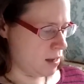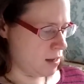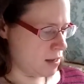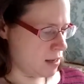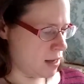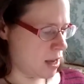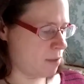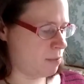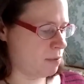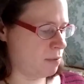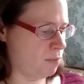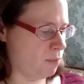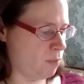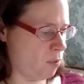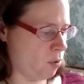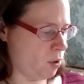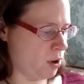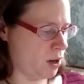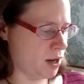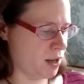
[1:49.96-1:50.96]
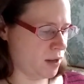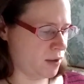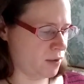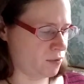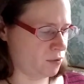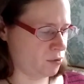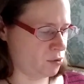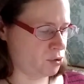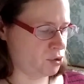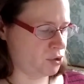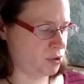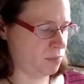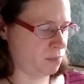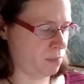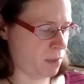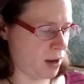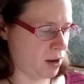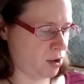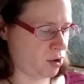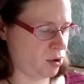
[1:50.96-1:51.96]
He had been born as Lucian
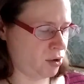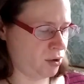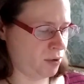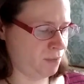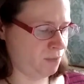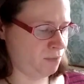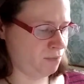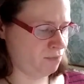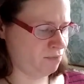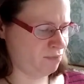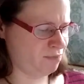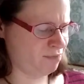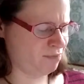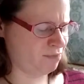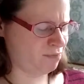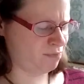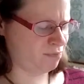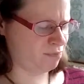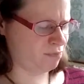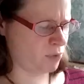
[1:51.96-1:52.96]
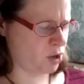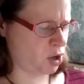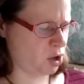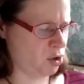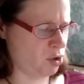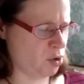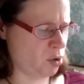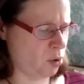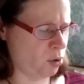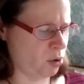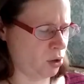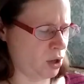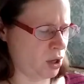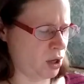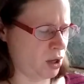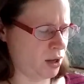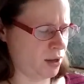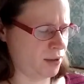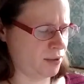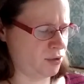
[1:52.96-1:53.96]
Mac
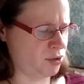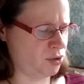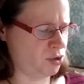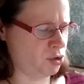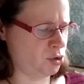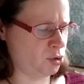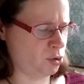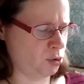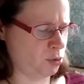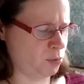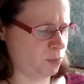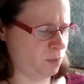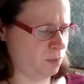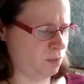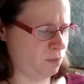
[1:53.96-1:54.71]
Ganola Dubh.